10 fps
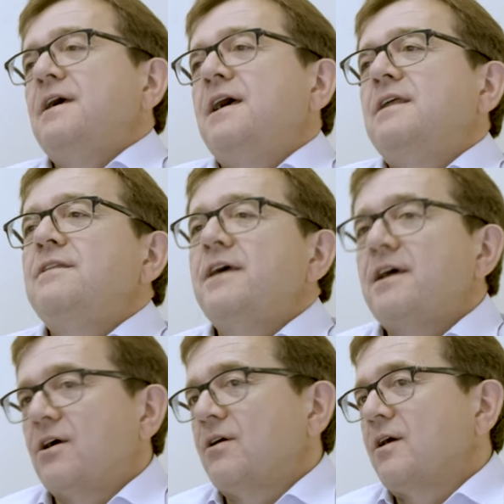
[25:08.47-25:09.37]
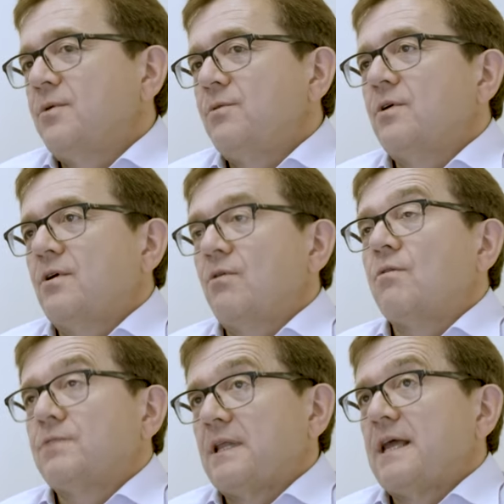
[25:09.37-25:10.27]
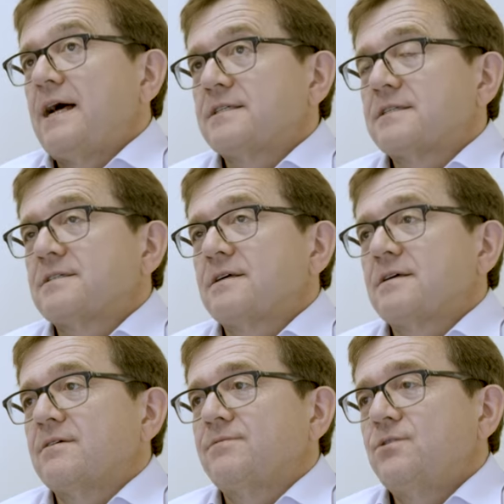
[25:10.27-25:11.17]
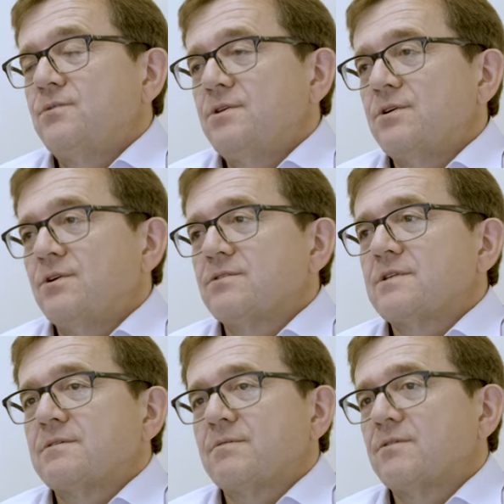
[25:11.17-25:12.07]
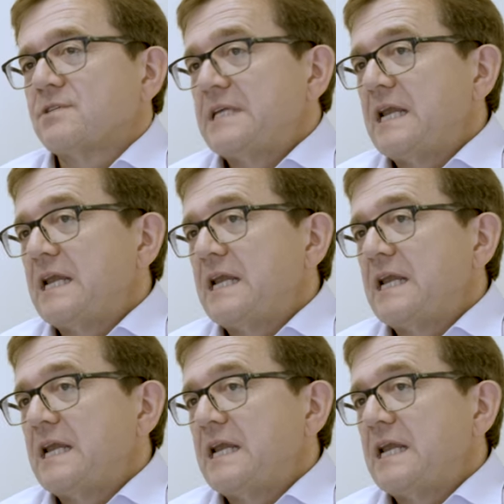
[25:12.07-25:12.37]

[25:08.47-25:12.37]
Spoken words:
And in there, I mean, over the last few years, there's